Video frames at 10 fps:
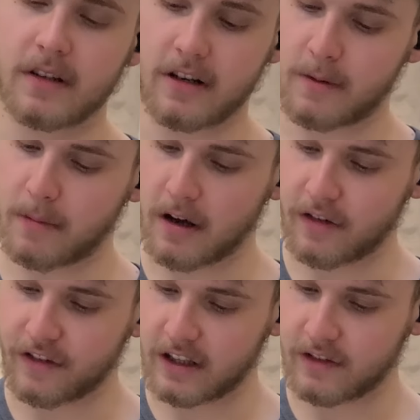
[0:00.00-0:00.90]
you know,
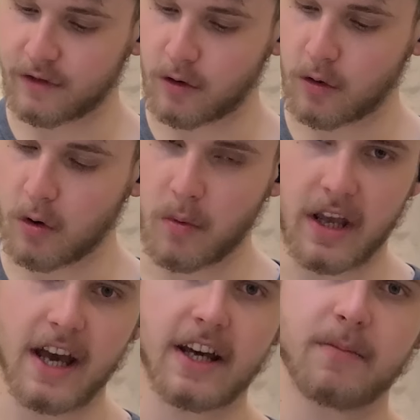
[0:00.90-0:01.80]
perfect for what we
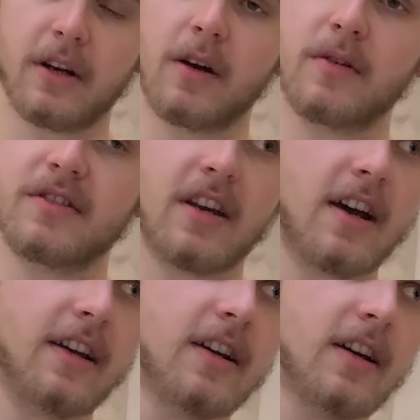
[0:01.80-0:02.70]
had, but I would
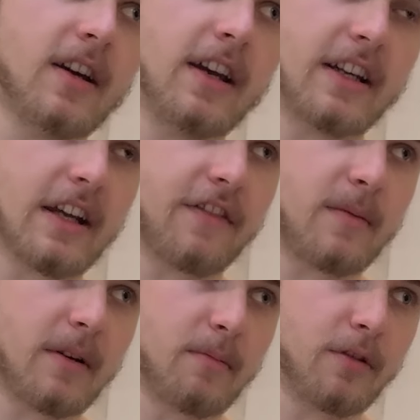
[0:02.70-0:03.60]
say it could
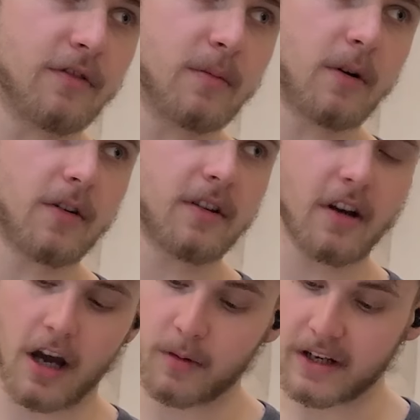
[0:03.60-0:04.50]
definitely be improved upon.
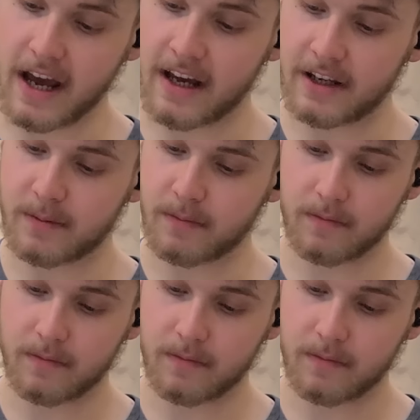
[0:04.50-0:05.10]
I would add,